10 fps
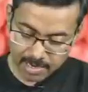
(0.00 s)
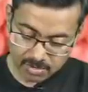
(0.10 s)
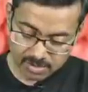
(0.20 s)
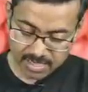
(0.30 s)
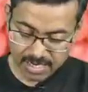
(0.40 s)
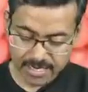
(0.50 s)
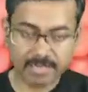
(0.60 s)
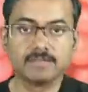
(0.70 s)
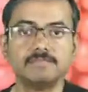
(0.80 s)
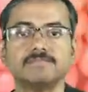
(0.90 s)

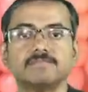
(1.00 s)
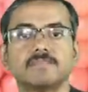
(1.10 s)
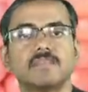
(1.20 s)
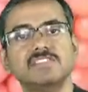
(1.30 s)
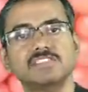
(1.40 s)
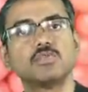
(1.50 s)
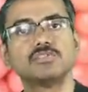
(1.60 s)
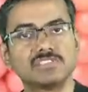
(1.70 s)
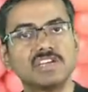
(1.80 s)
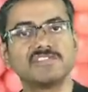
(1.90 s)
melanocyte is your
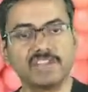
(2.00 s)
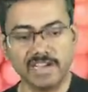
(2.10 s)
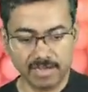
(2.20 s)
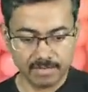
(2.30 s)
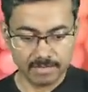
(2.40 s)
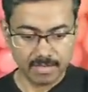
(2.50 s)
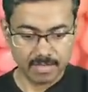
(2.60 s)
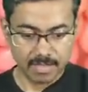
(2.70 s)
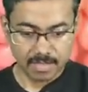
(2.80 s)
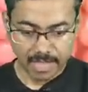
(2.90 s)
own stuff, right?
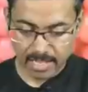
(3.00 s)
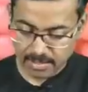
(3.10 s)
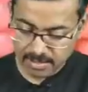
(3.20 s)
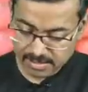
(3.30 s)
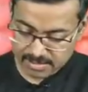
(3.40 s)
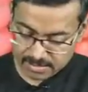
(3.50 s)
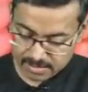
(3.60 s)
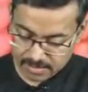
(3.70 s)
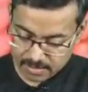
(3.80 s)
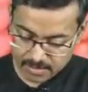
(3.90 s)
And
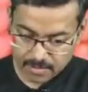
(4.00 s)
this